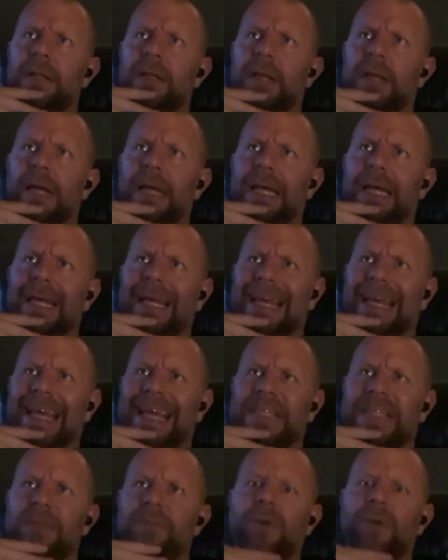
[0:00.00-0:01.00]
that it
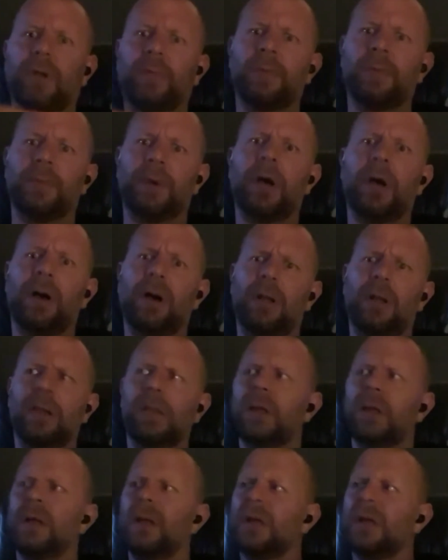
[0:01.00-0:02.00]
is a problem at all.